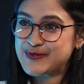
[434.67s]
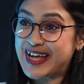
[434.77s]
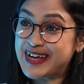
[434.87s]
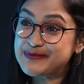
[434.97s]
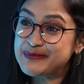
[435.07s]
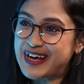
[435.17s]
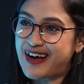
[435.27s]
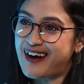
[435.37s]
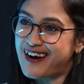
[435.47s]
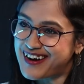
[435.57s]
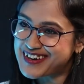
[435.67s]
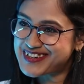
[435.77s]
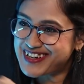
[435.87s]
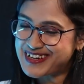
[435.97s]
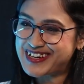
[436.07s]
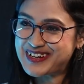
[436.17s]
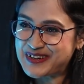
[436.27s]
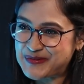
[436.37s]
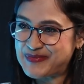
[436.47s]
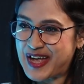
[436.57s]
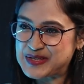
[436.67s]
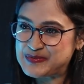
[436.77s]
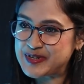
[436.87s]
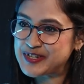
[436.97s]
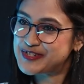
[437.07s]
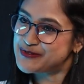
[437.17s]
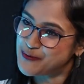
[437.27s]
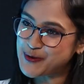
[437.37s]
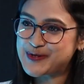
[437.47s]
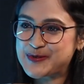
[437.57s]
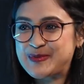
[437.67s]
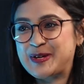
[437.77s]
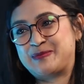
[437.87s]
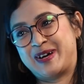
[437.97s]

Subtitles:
So, that heart aspiration was to be a